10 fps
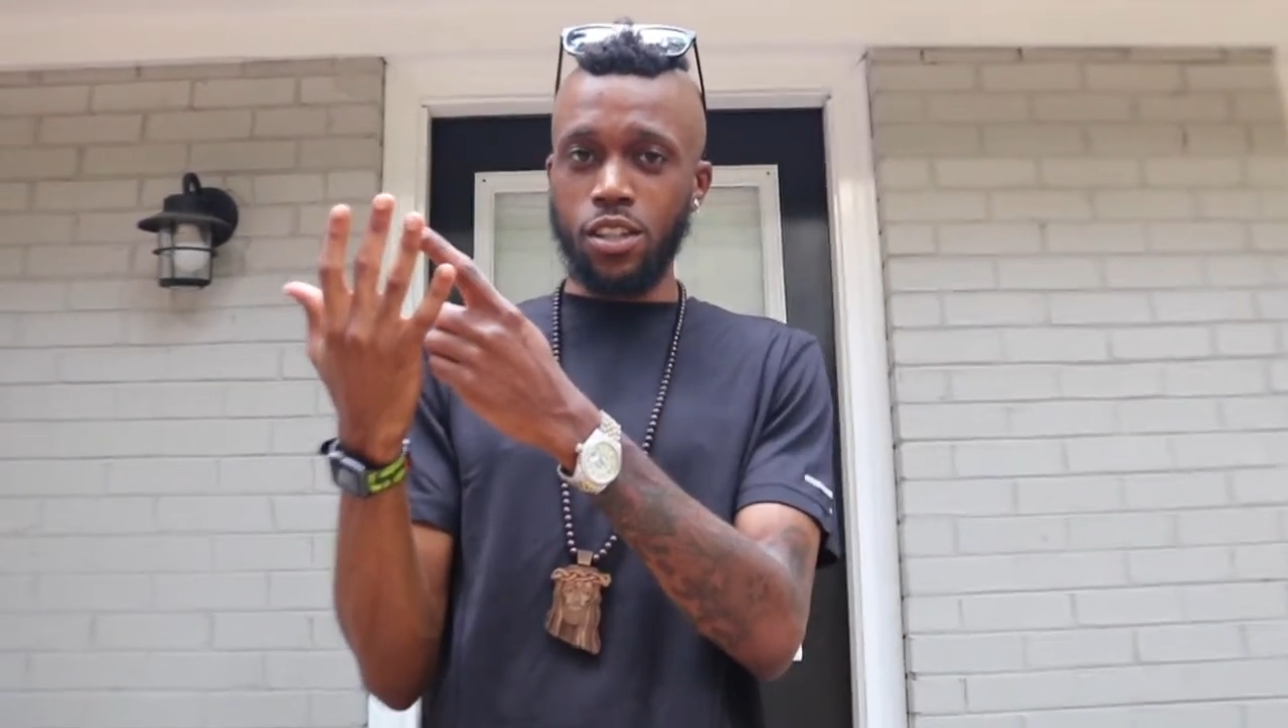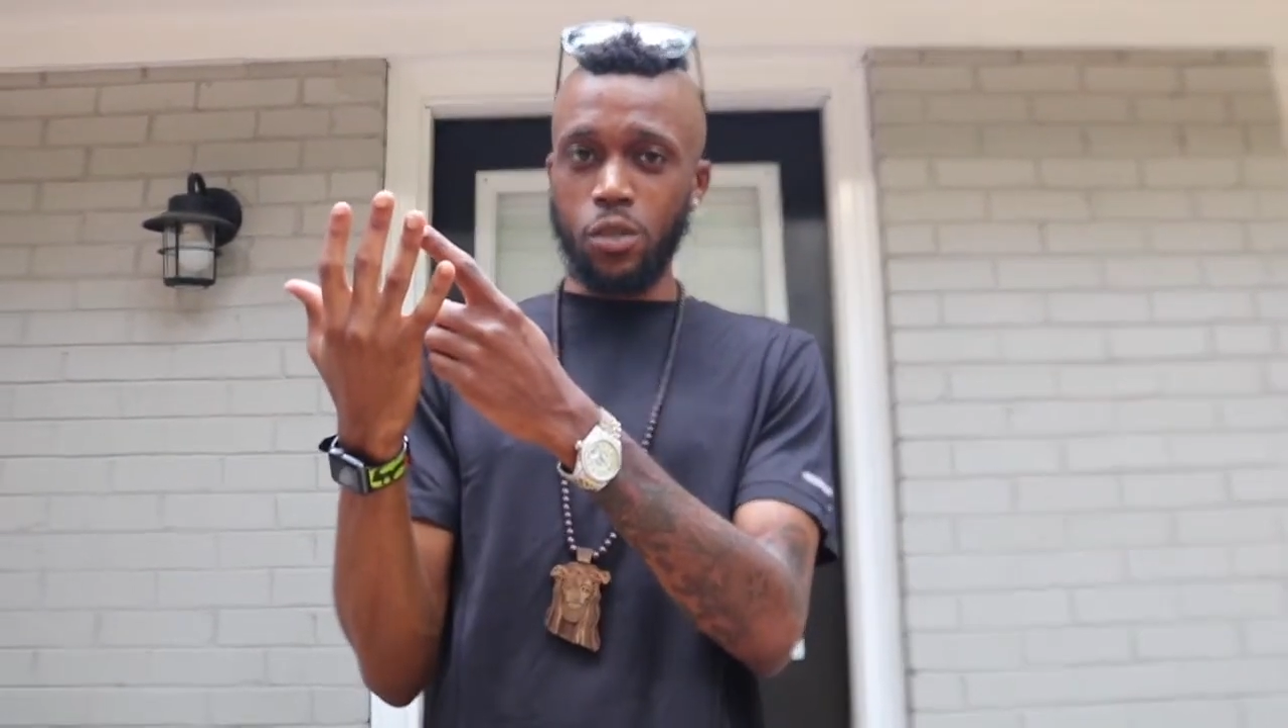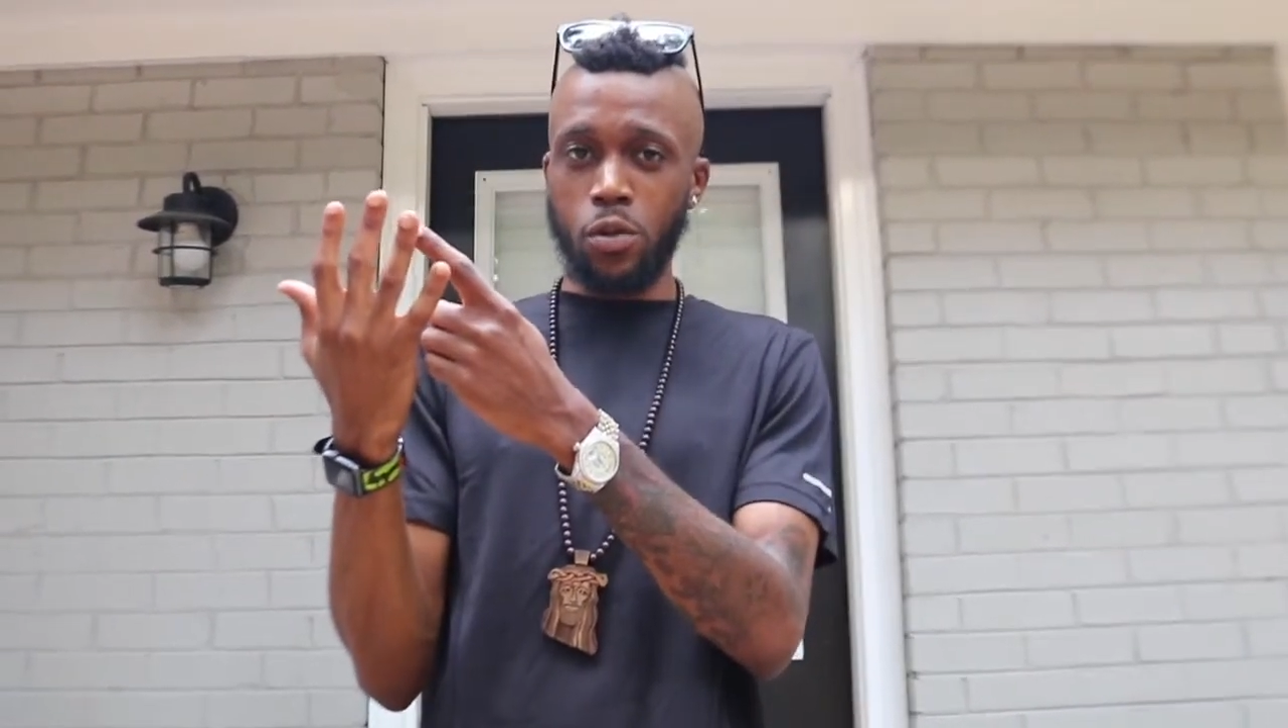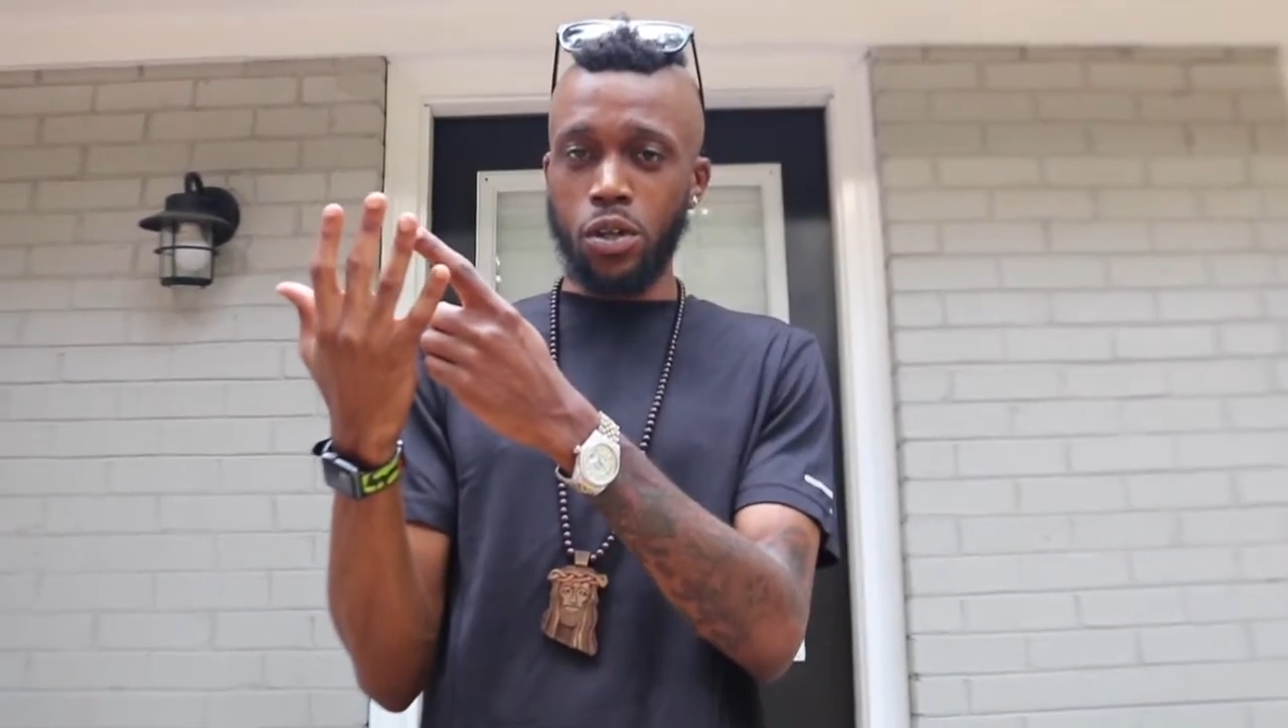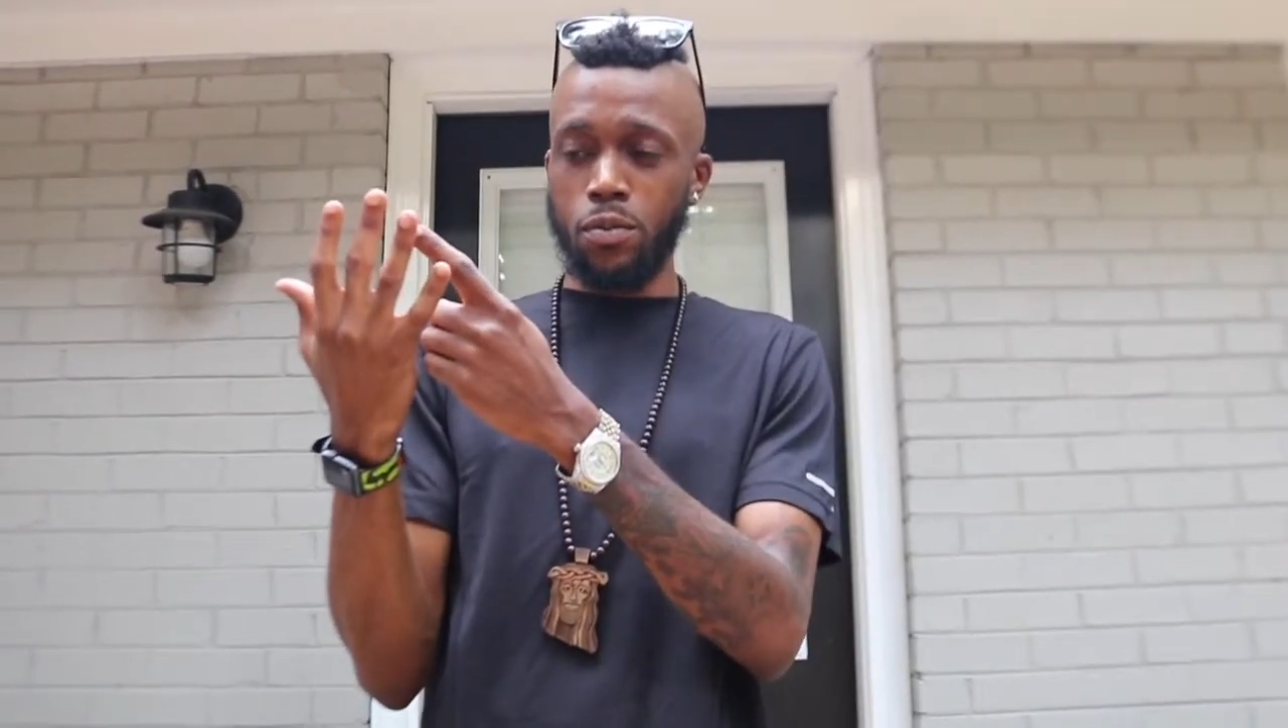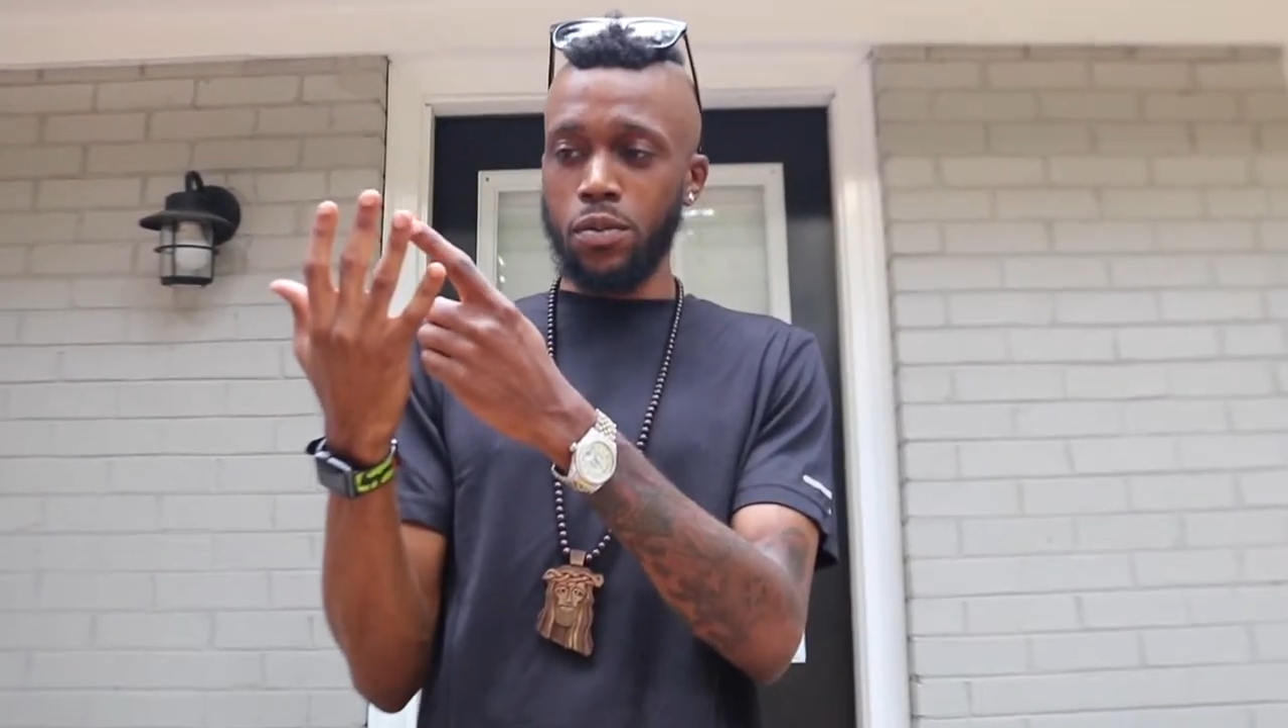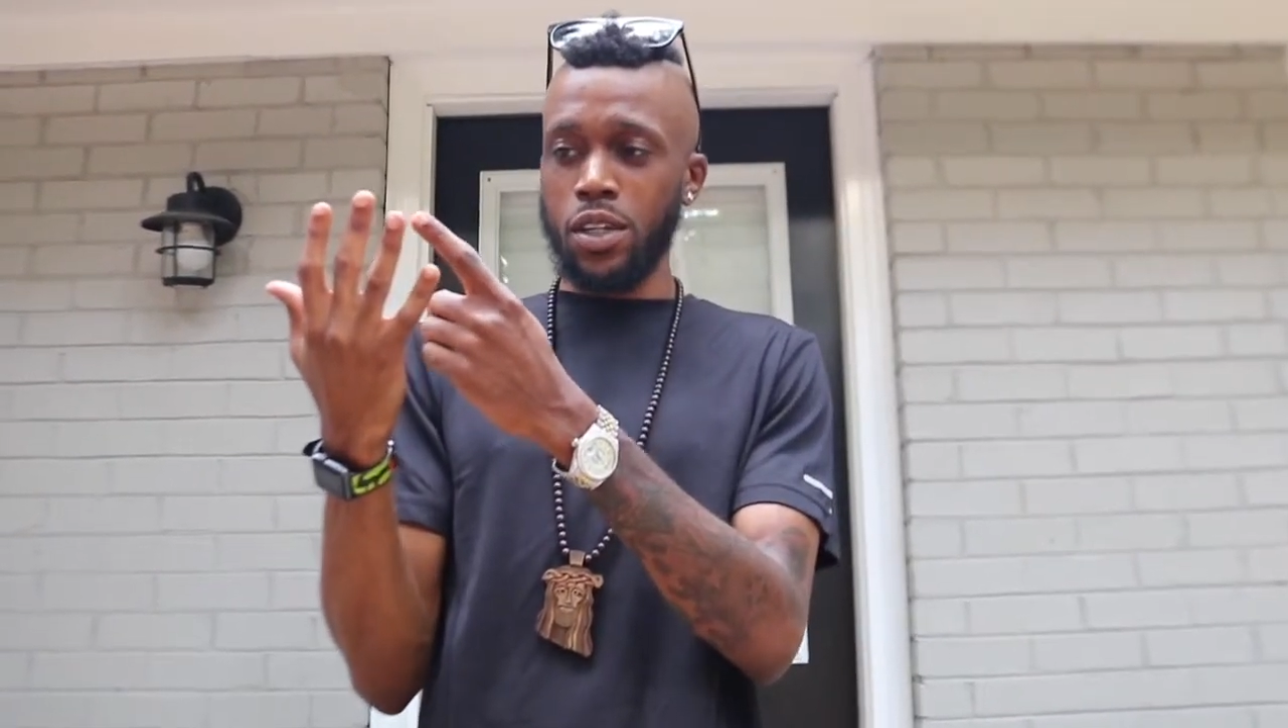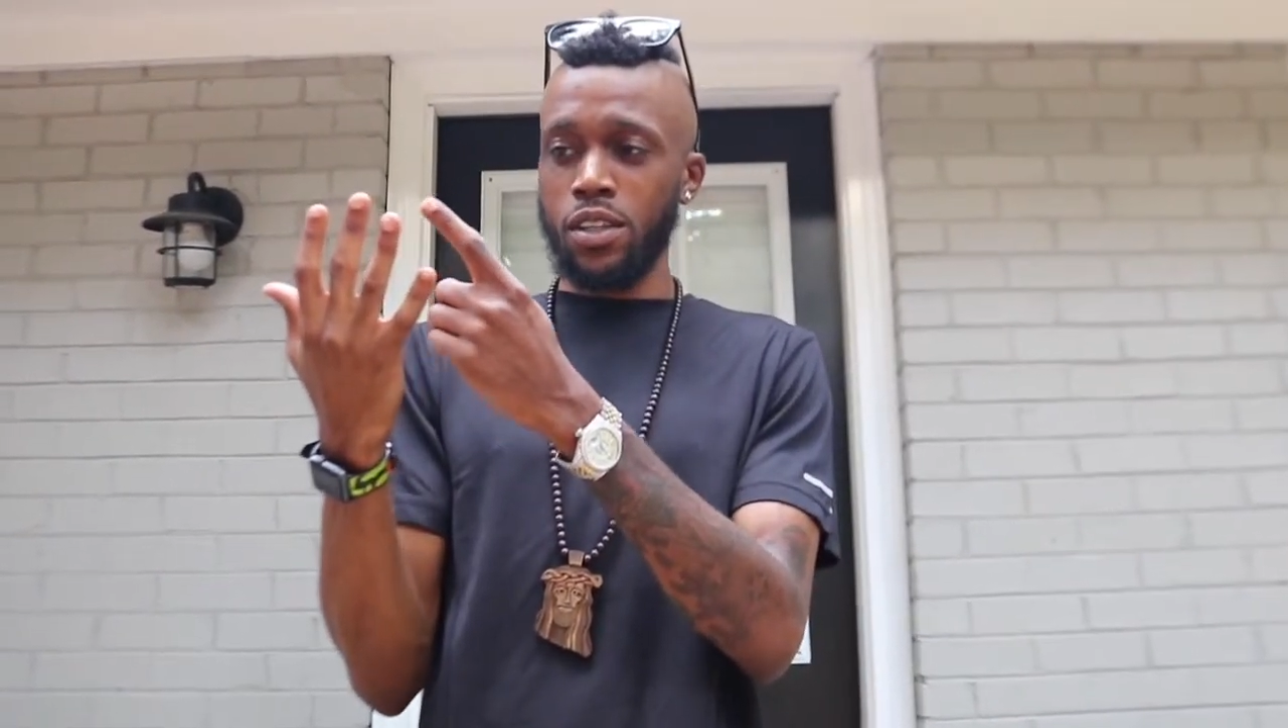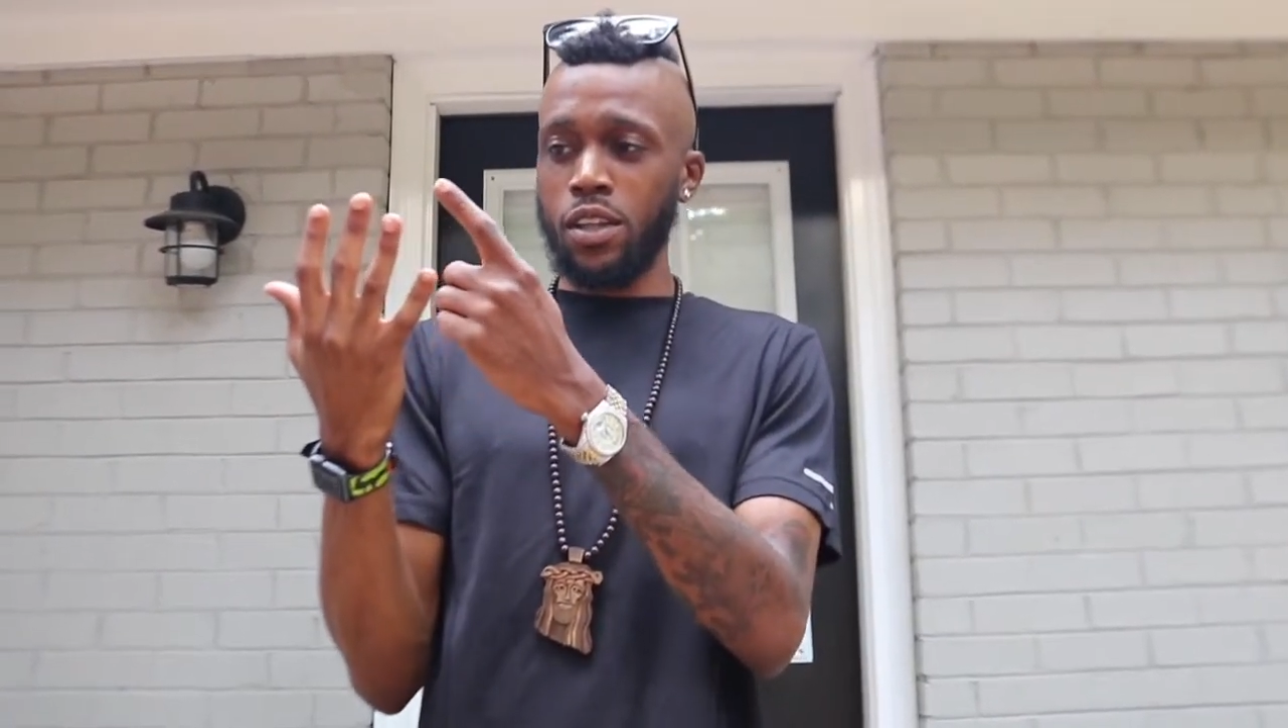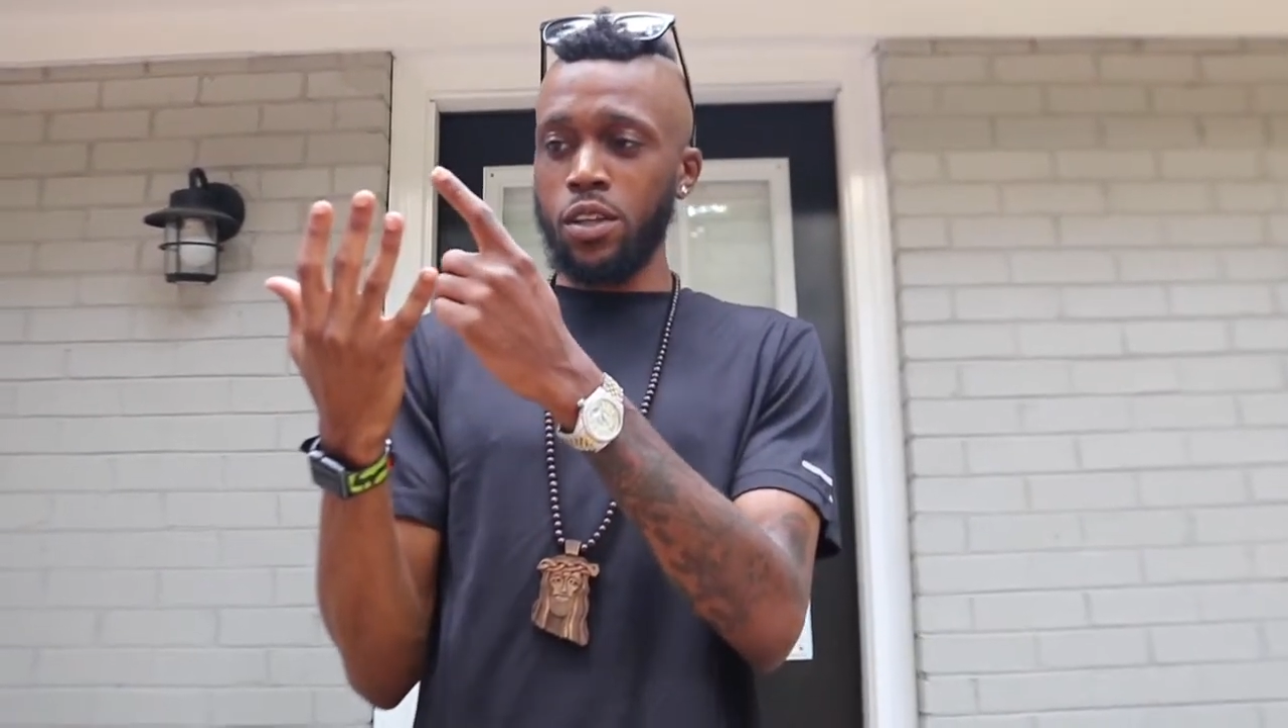
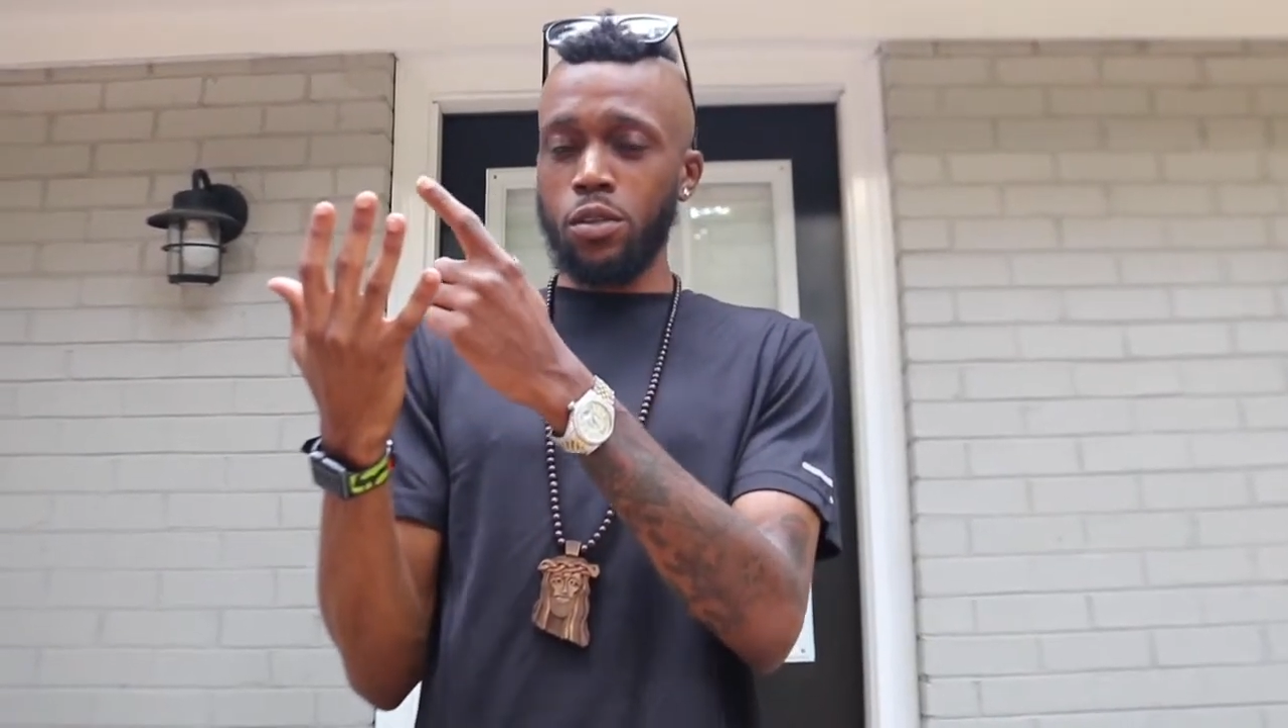equipment,